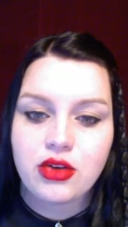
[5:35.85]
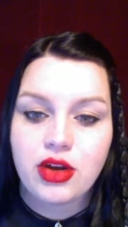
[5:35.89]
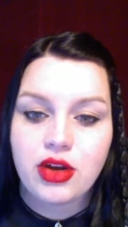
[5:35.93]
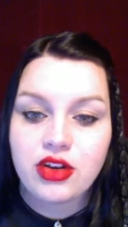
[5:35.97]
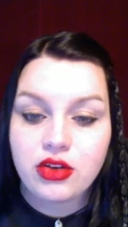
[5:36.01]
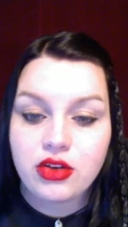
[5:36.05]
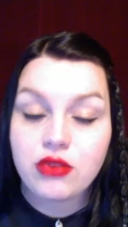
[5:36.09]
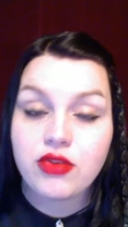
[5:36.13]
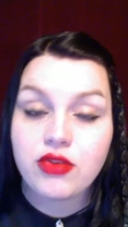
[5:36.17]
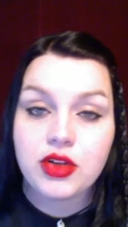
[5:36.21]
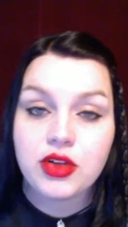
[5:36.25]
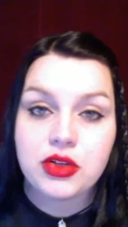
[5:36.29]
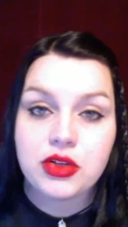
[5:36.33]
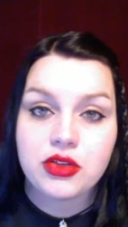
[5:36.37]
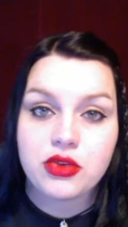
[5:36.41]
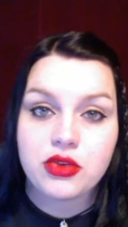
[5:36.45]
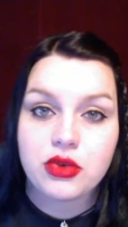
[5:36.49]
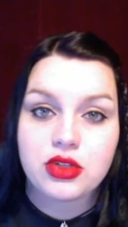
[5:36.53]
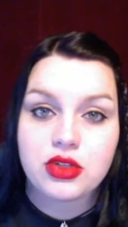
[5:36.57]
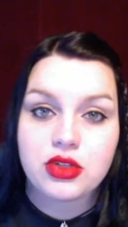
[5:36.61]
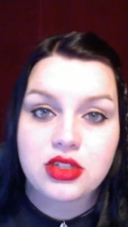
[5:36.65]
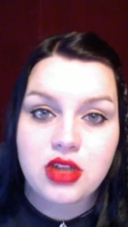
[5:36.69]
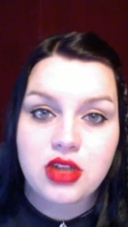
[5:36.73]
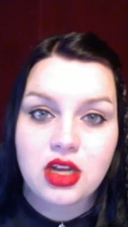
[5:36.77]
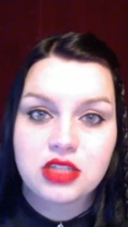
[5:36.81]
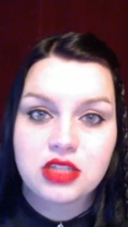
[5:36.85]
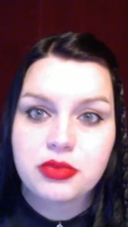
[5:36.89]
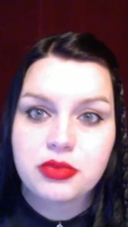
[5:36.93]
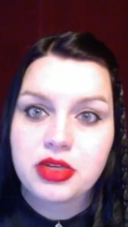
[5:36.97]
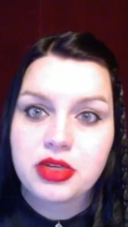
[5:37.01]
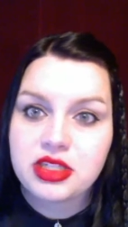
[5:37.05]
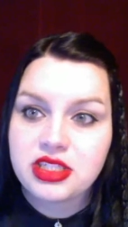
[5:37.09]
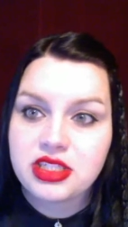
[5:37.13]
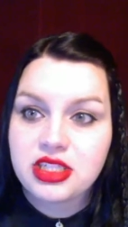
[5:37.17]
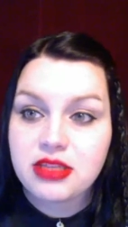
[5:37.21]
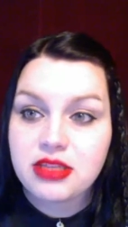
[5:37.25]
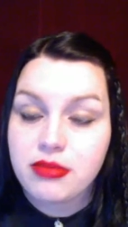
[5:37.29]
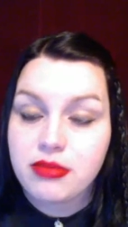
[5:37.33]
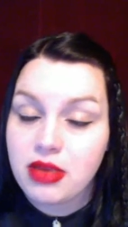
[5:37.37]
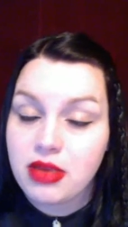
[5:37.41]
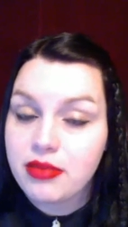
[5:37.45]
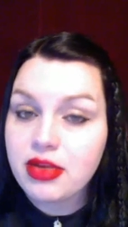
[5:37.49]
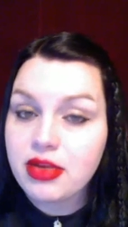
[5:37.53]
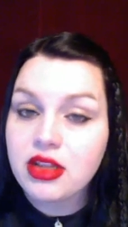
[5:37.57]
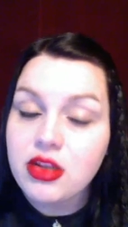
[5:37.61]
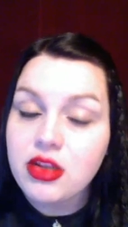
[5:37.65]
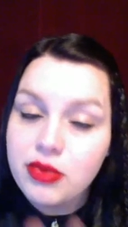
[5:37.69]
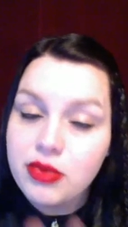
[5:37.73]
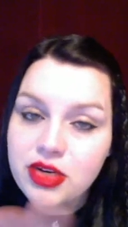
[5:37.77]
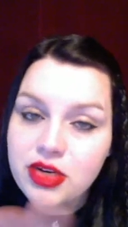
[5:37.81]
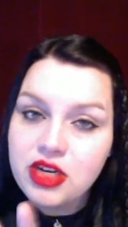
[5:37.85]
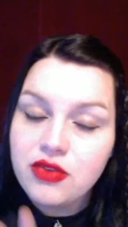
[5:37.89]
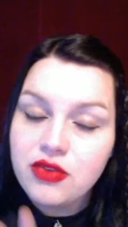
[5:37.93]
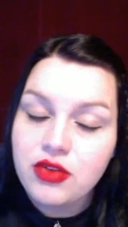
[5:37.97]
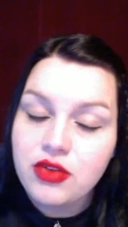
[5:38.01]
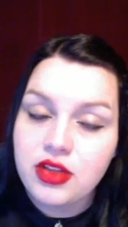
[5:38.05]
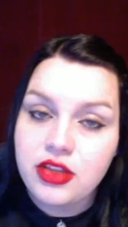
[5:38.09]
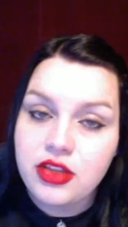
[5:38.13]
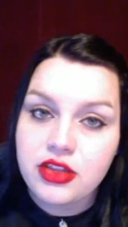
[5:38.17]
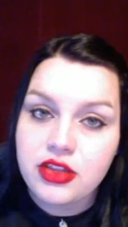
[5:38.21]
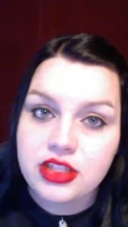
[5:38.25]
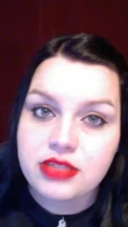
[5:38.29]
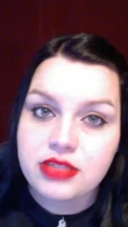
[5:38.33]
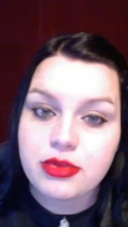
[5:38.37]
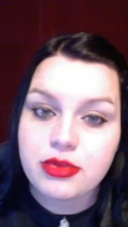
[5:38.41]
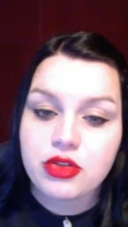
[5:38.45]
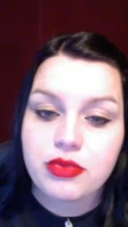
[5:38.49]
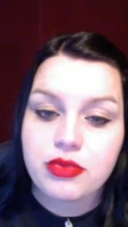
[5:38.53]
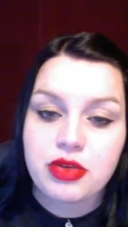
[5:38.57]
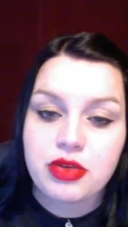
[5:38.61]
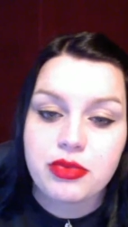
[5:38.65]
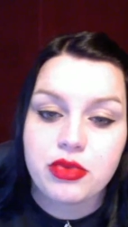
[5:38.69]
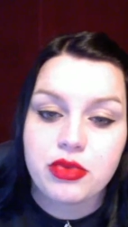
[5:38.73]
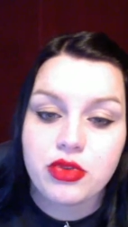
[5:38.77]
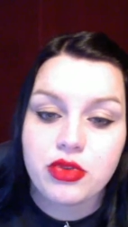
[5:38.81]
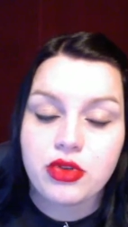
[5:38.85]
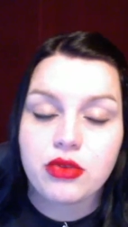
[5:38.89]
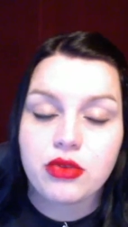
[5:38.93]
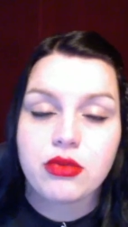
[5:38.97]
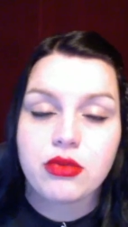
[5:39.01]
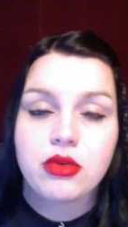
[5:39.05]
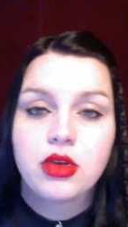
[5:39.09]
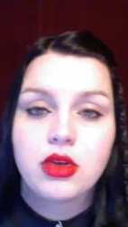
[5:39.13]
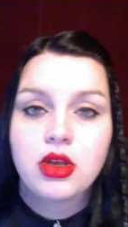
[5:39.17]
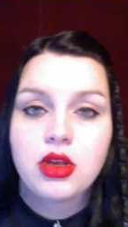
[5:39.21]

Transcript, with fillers: I do follow the Norse gods, but I see them maybe a little bit differently than some other people do.